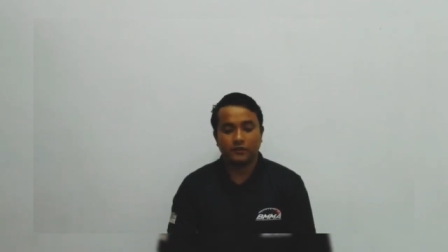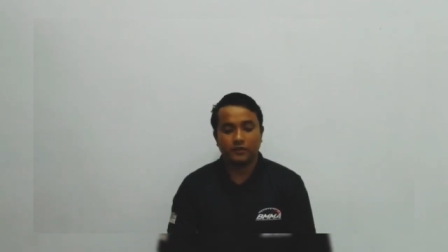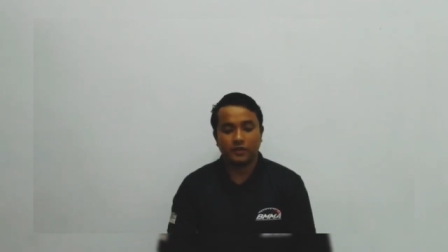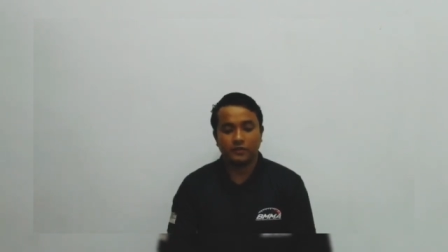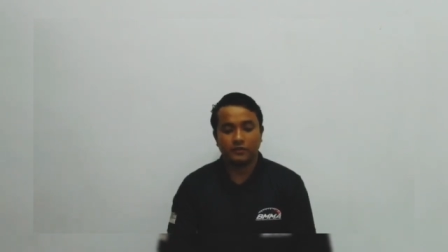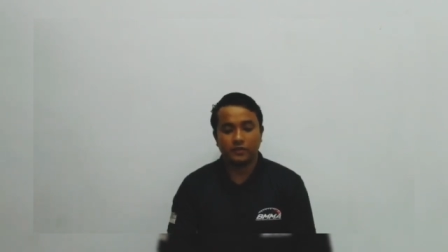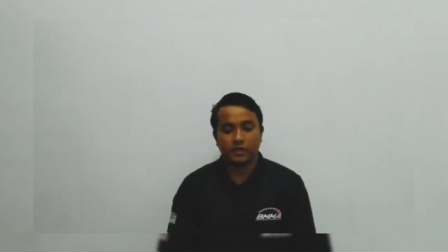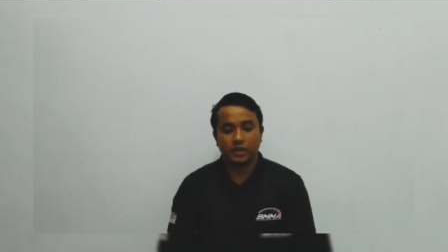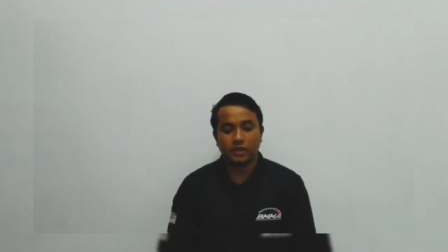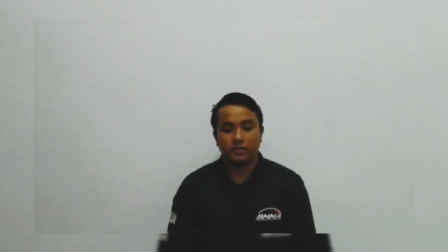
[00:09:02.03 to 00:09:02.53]

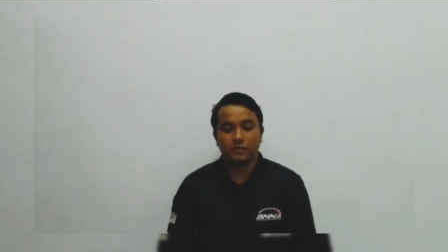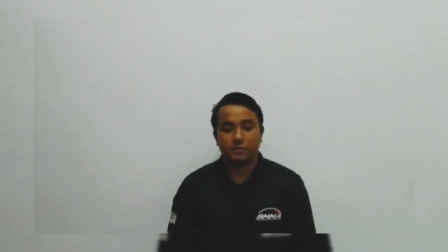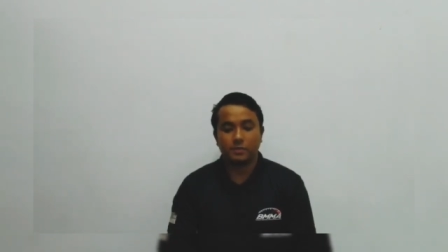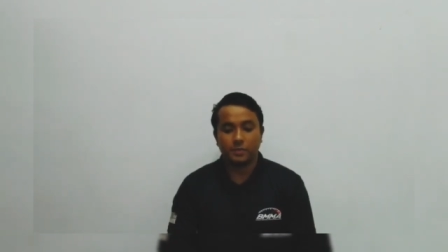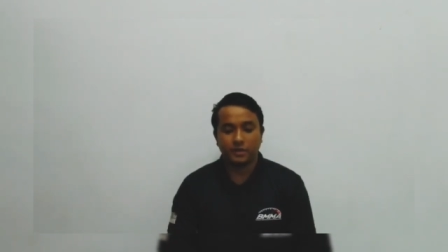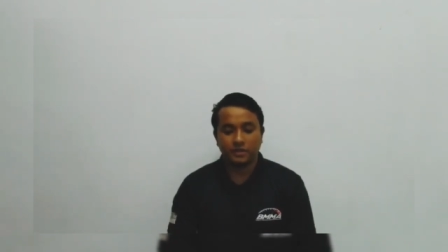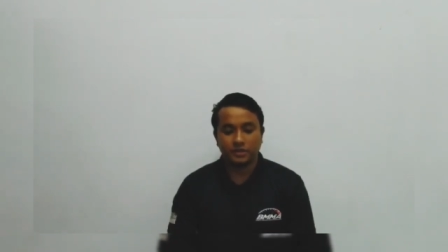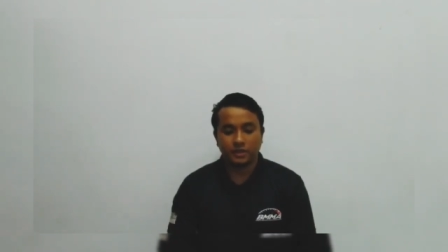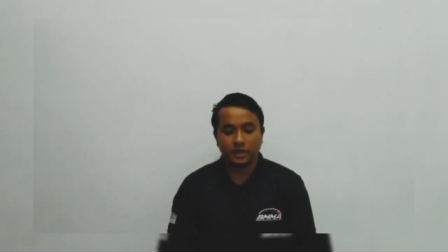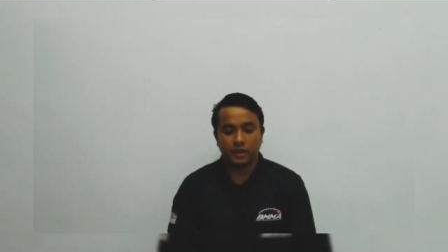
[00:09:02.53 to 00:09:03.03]
15%
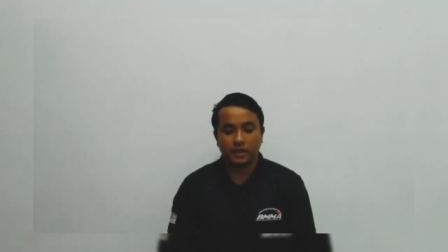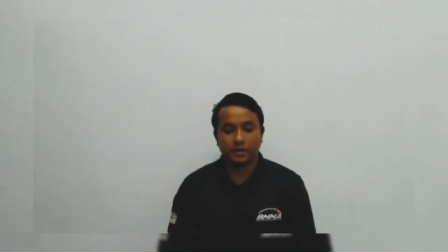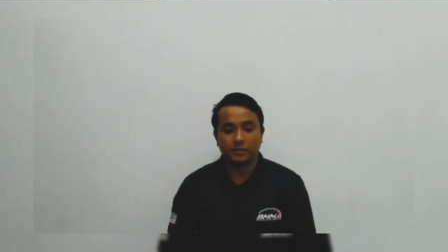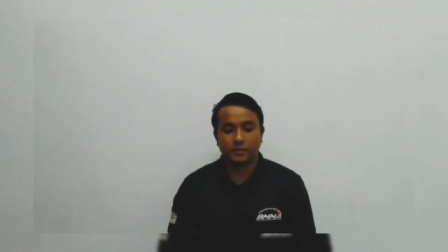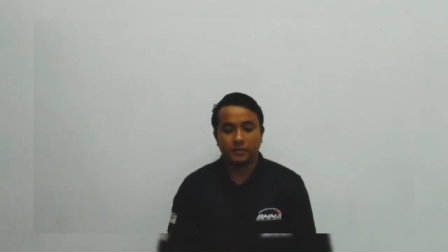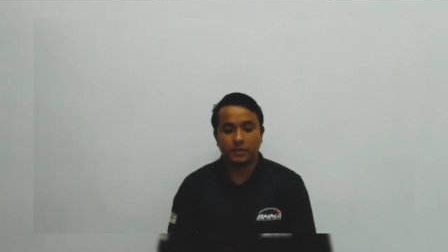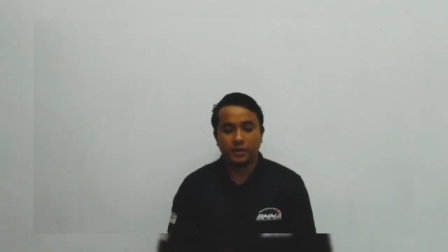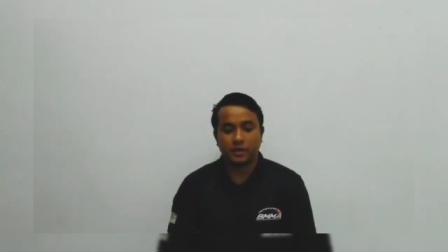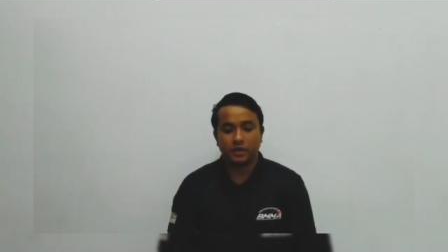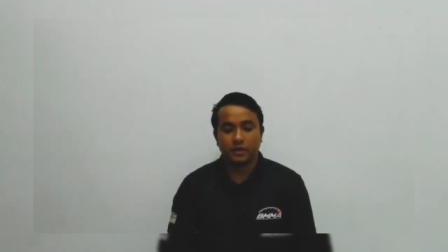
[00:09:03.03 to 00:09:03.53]

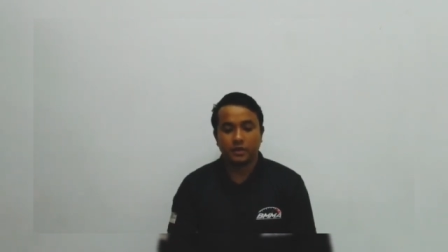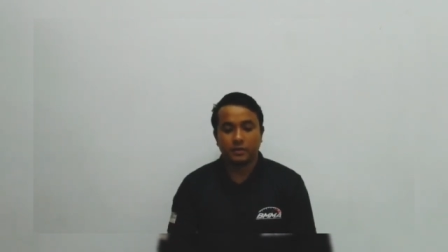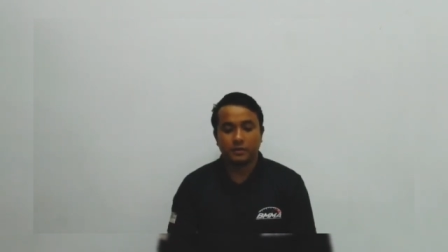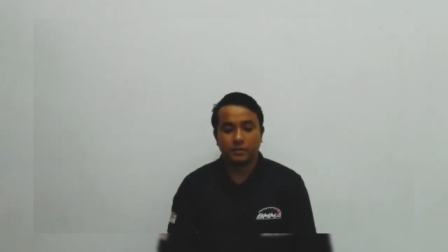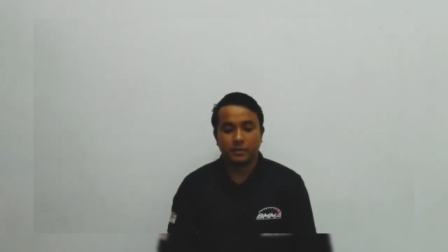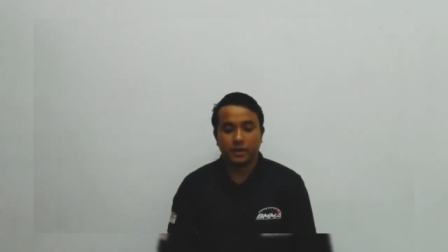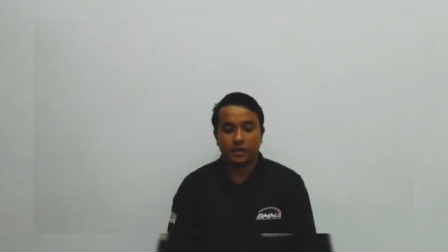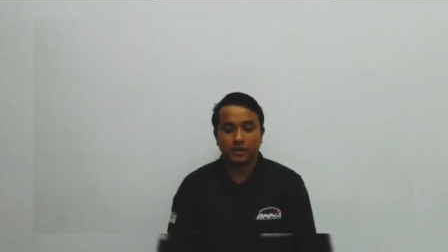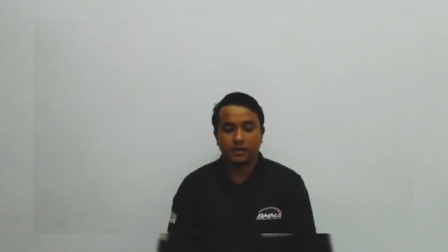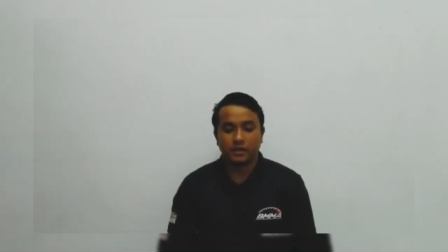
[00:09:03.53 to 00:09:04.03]

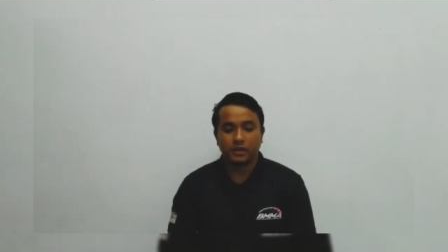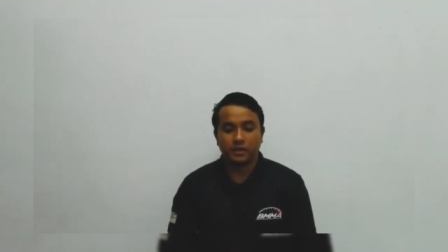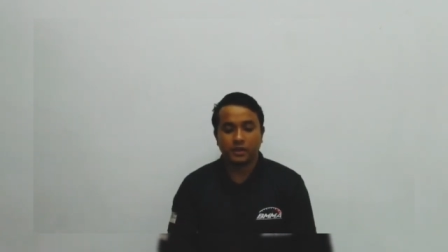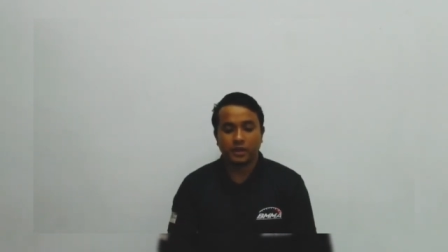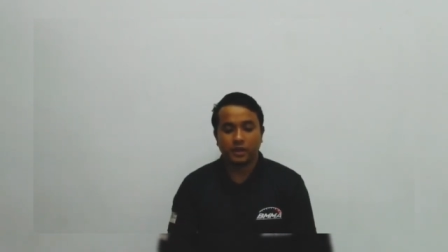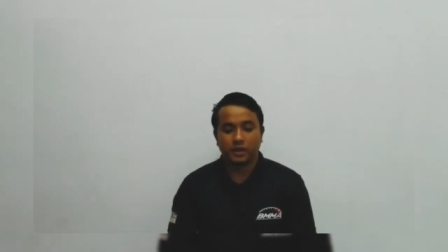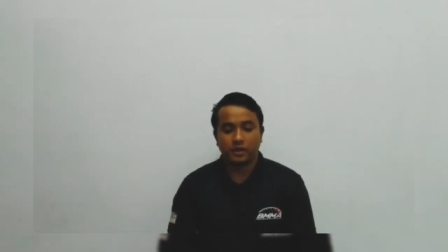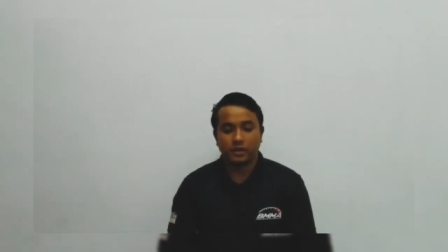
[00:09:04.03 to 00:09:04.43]
better than